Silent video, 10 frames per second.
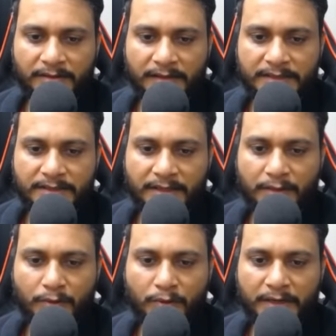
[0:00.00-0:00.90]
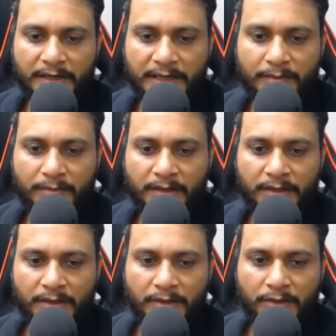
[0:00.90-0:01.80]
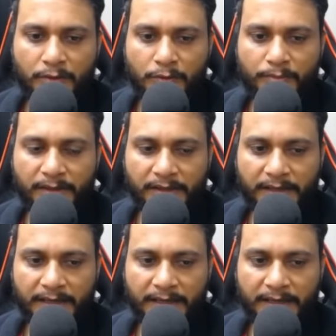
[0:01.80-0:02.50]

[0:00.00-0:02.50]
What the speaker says: let's say, O n time to build